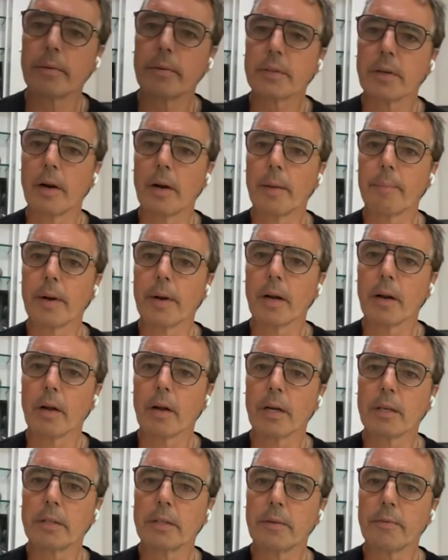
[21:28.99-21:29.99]
I might have
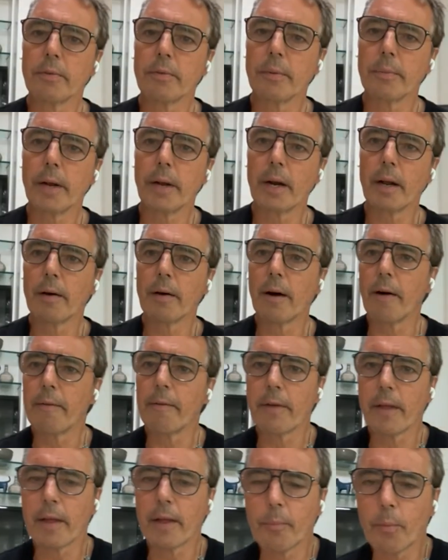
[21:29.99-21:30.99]
lost you for a minute.
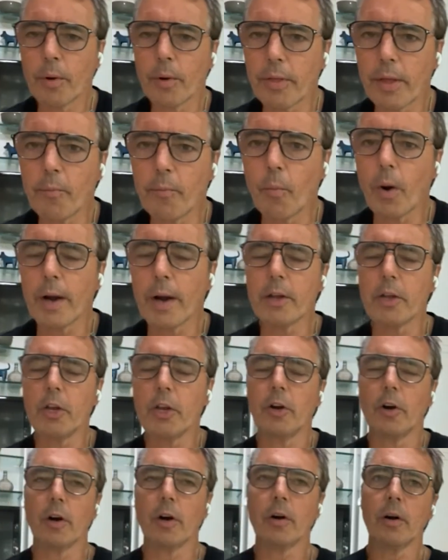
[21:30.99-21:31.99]
And within 1
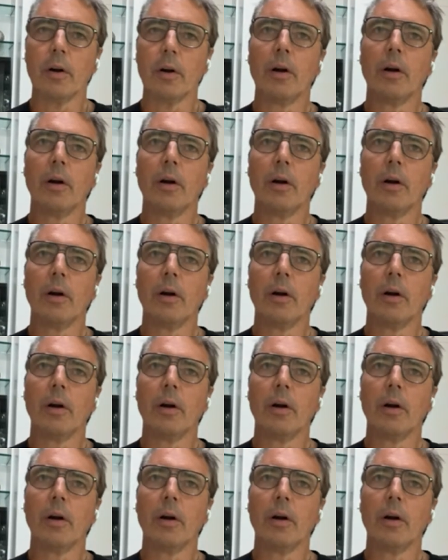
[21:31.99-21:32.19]
year,